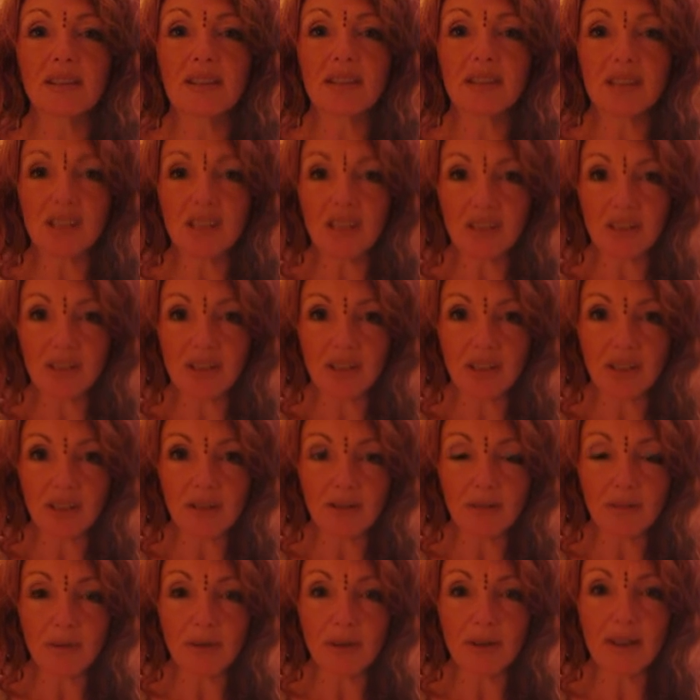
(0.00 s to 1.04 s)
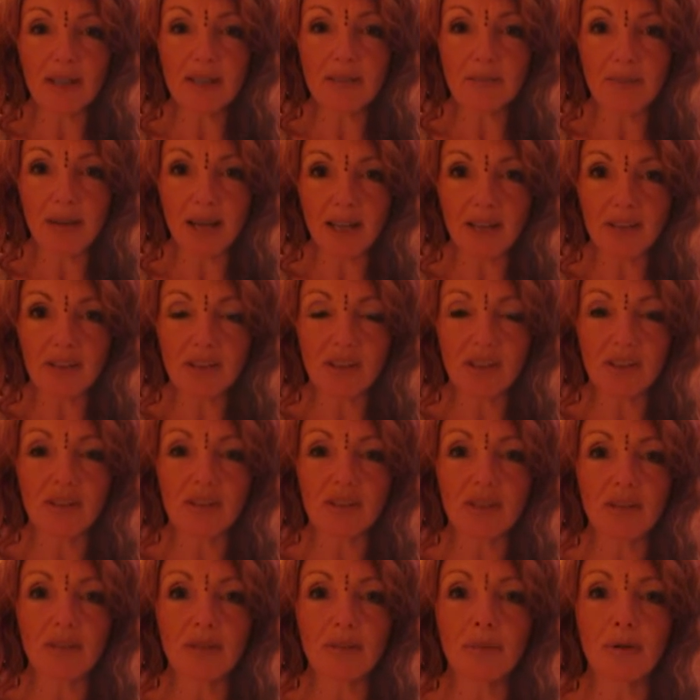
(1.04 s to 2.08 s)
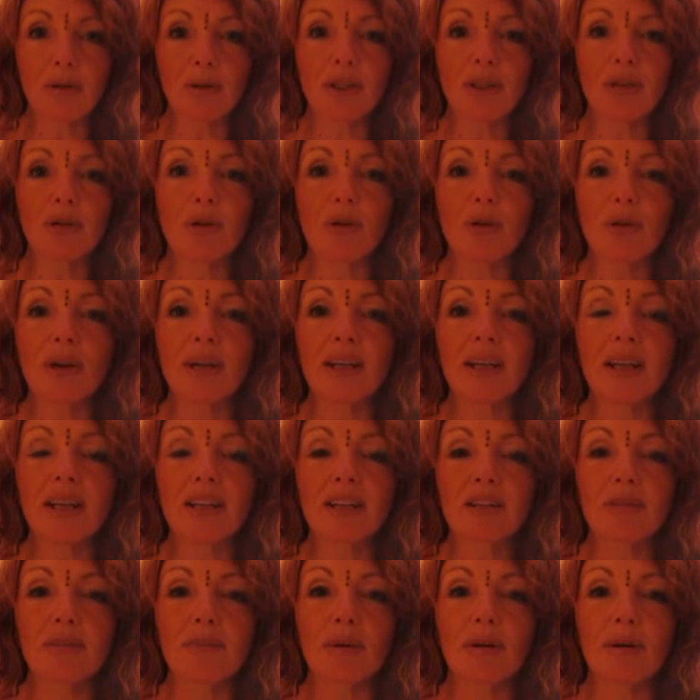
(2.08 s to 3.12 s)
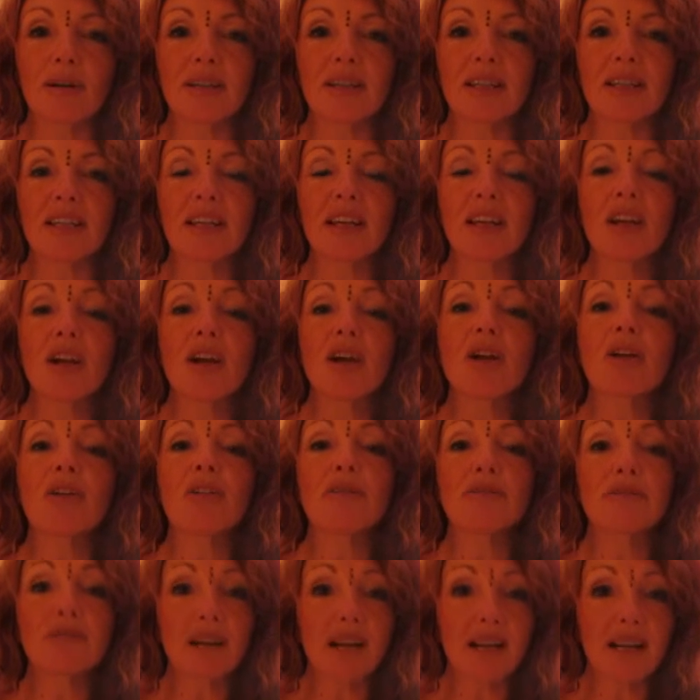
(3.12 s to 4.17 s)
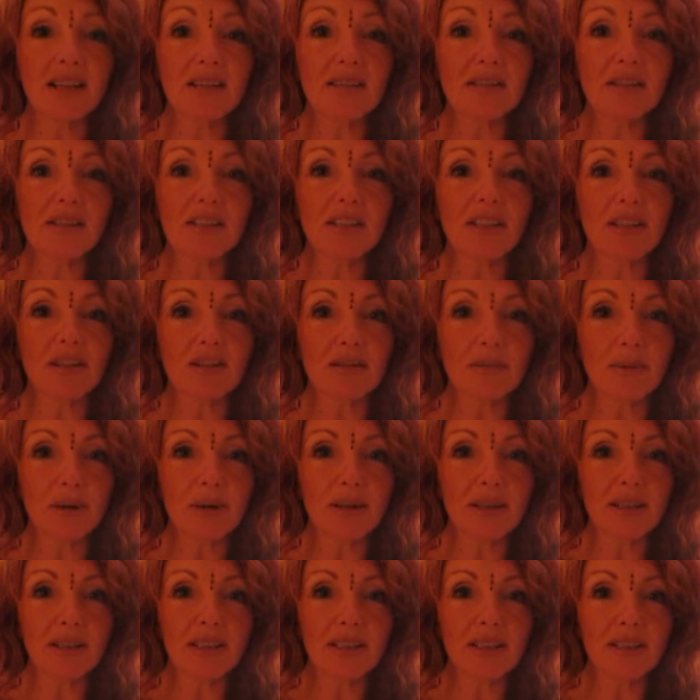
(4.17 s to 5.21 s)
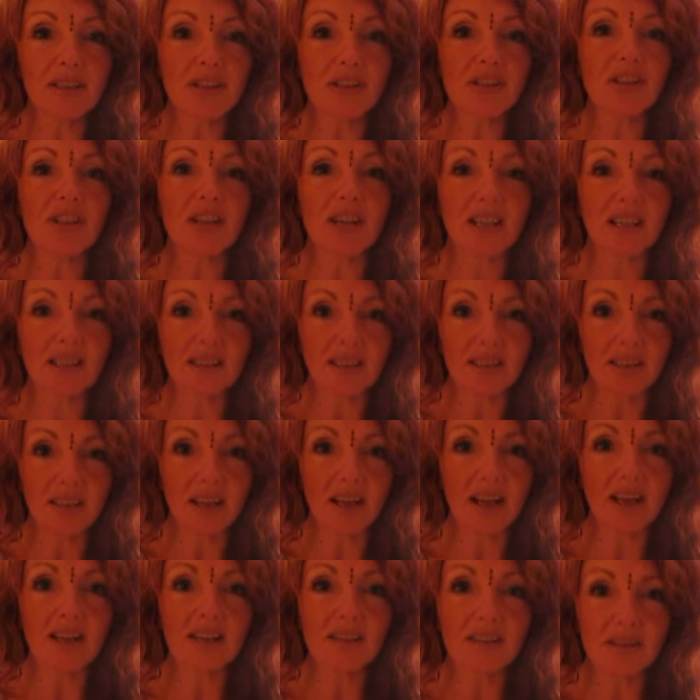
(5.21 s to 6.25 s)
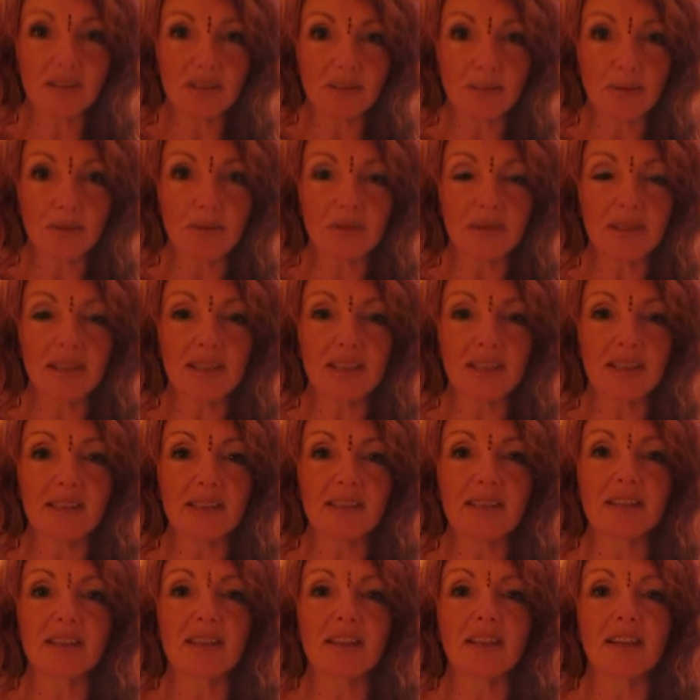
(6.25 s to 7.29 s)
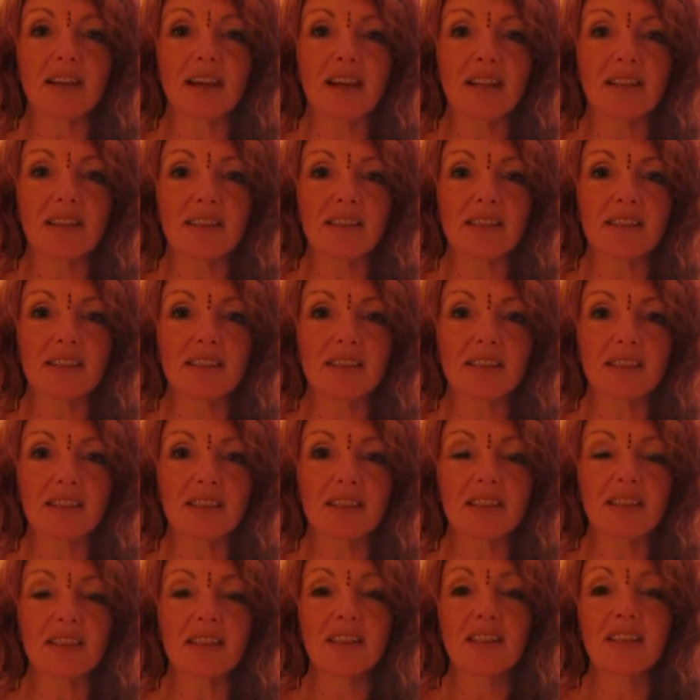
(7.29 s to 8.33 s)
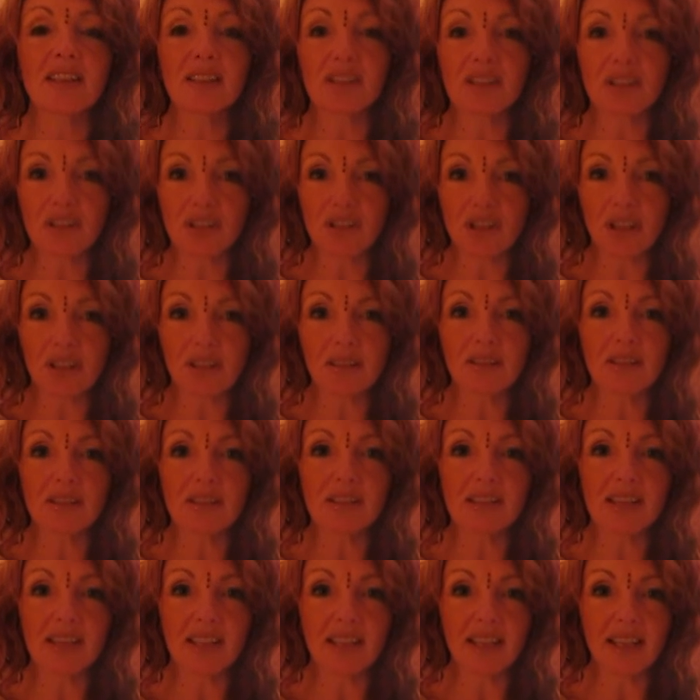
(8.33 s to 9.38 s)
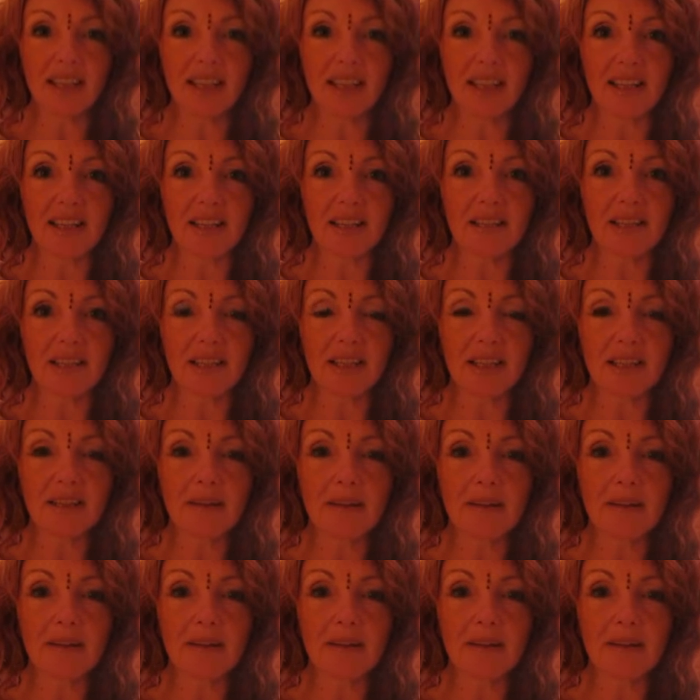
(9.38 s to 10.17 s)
touching the body, massaging the body, oiling the body, arousing the body, the Shakti lines, the meridians, the nadis, the chakras in that area,